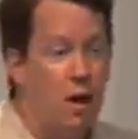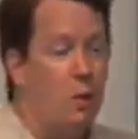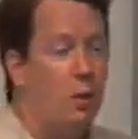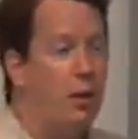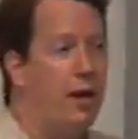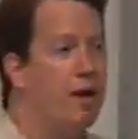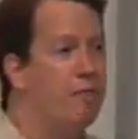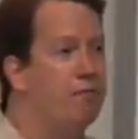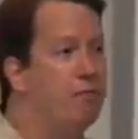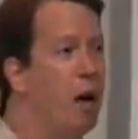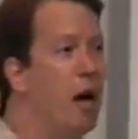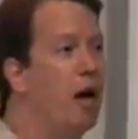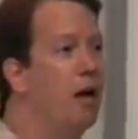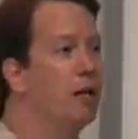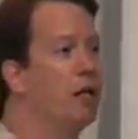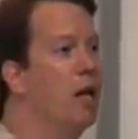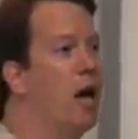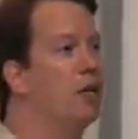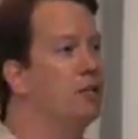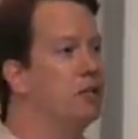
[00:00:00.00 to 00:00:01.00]
We have
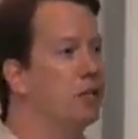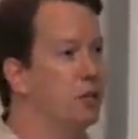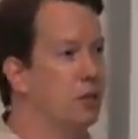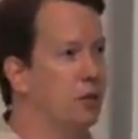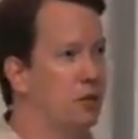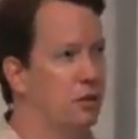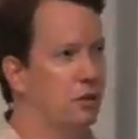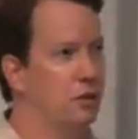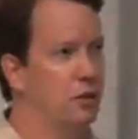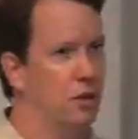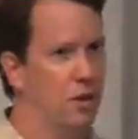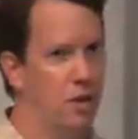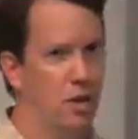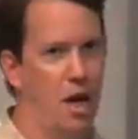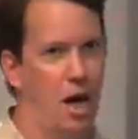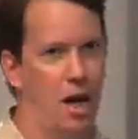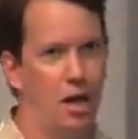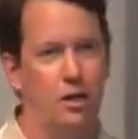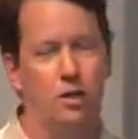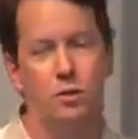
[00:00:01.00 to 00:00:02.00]
biological
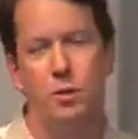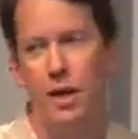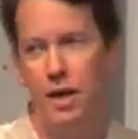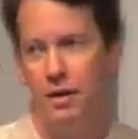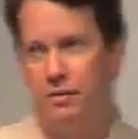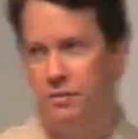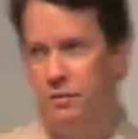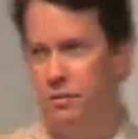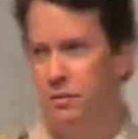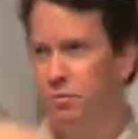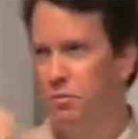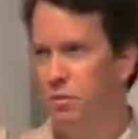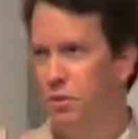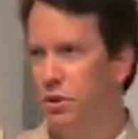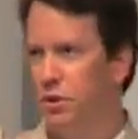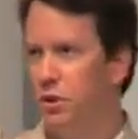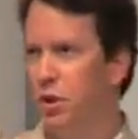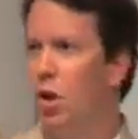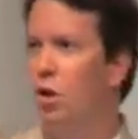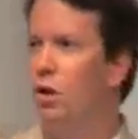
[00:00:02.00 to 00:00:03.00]
clocks. We have
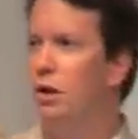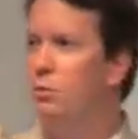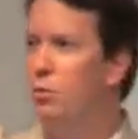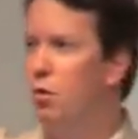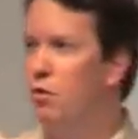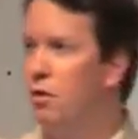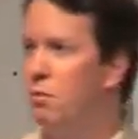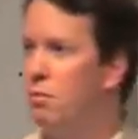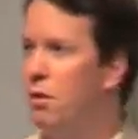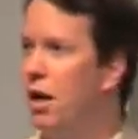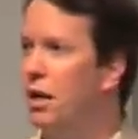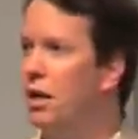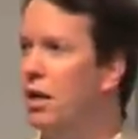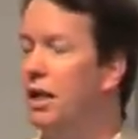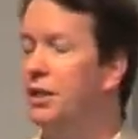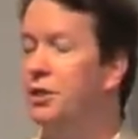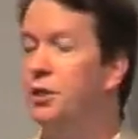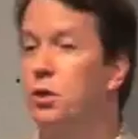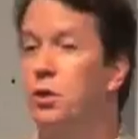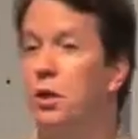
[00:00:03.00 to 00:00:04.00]
slowly moving
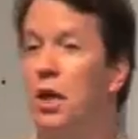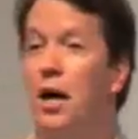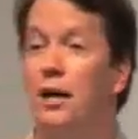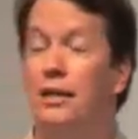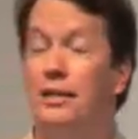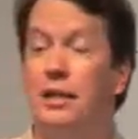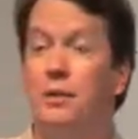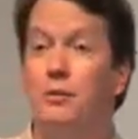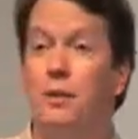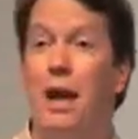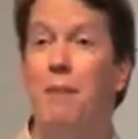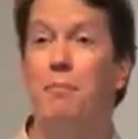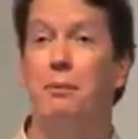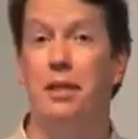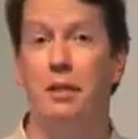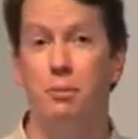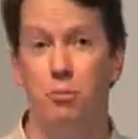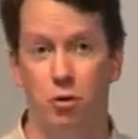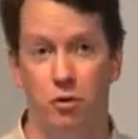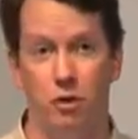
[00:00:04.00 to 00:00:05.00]
biological clocks and
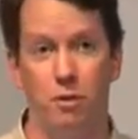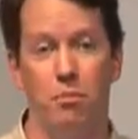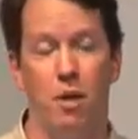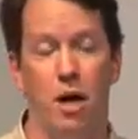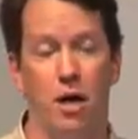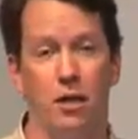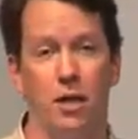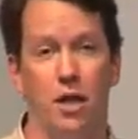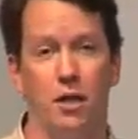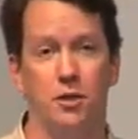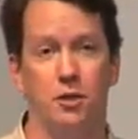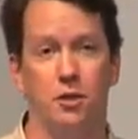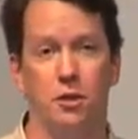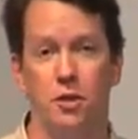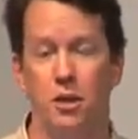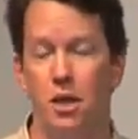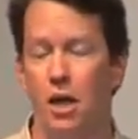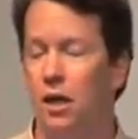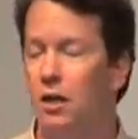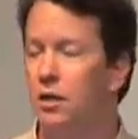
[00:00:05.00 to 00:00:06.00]
rapidly moving biological
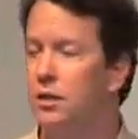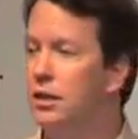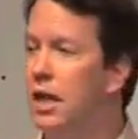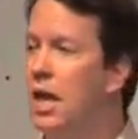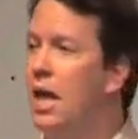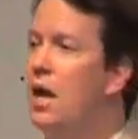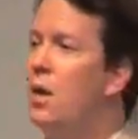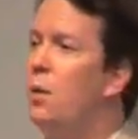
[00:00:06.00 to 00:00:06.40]
clocks.